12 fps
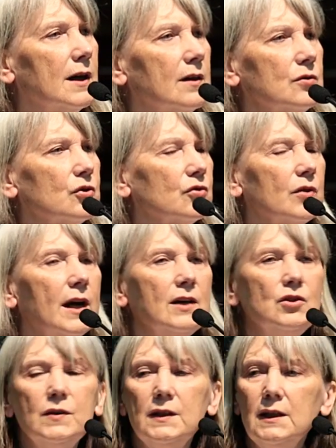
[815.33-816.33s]
our
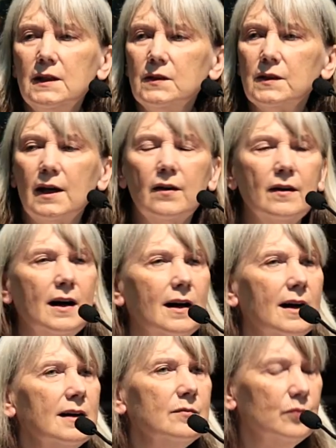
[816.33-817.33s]
tragedies, our
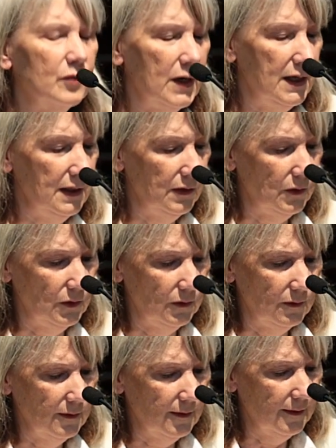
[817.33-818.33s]
heartbreaks,